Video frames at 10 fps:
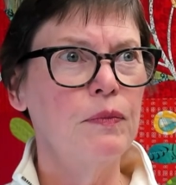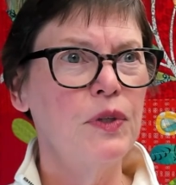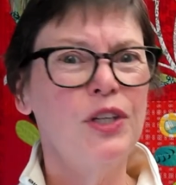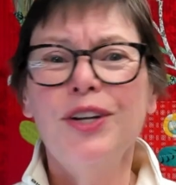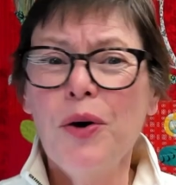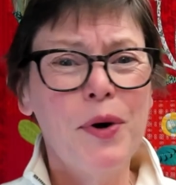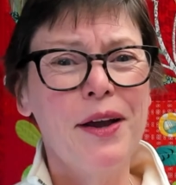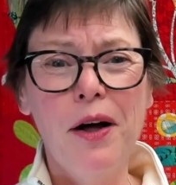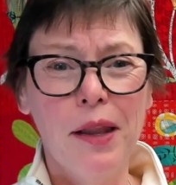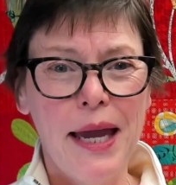you know we
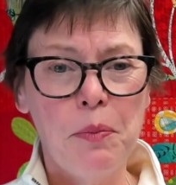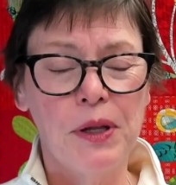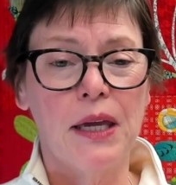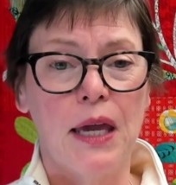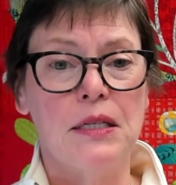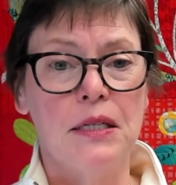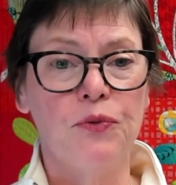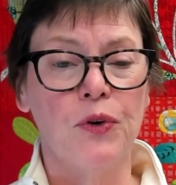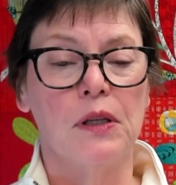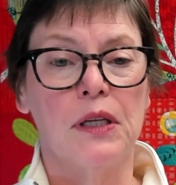all applique
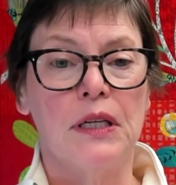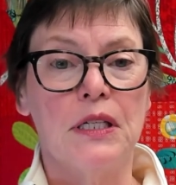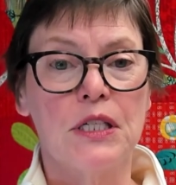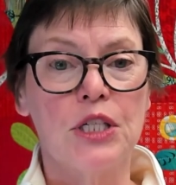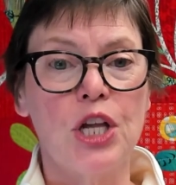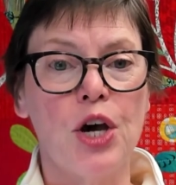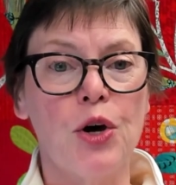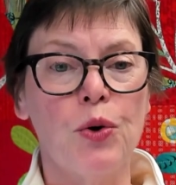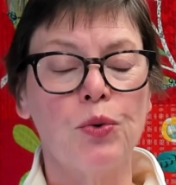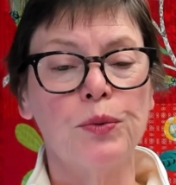differently,
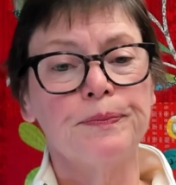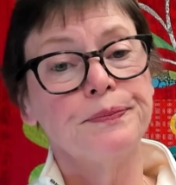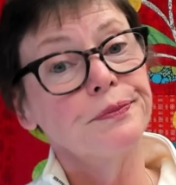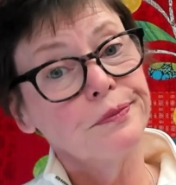so